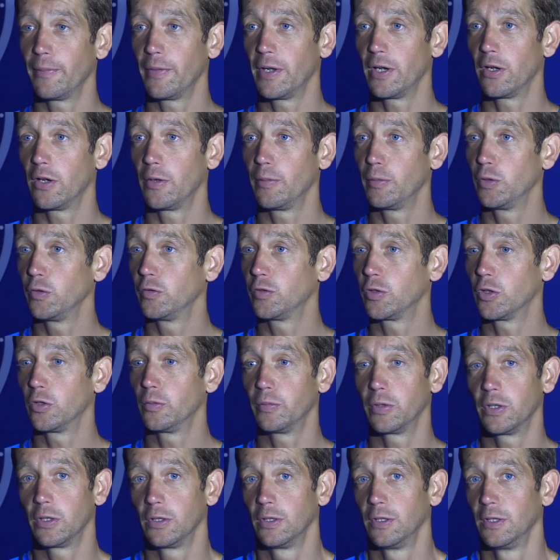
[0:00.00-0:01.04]
it meant I moved
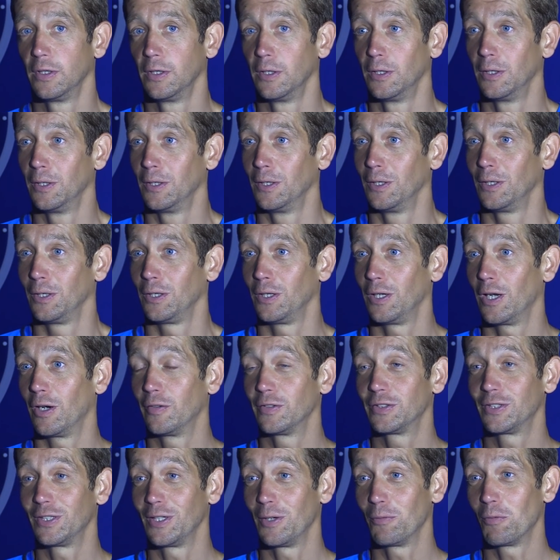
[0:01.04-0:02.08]
on. But, you know,
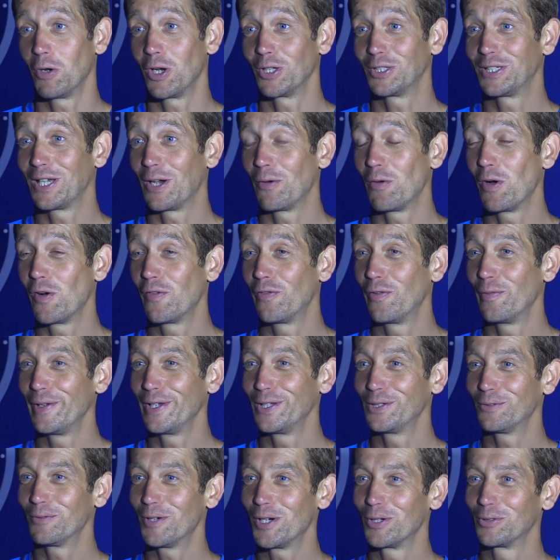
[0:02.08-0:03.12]
obviously it worked out well for
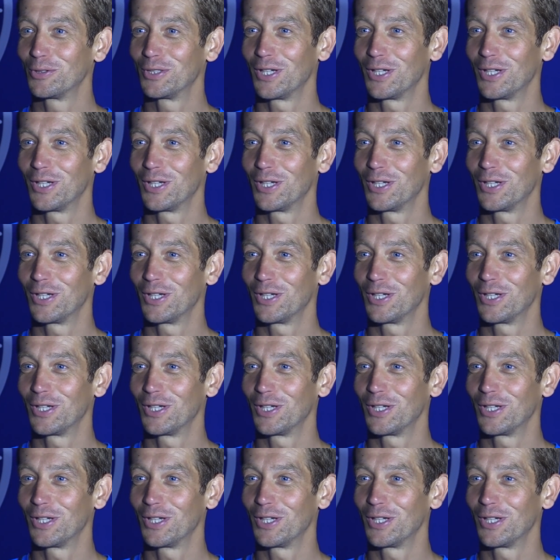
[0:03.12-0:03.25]
me as well.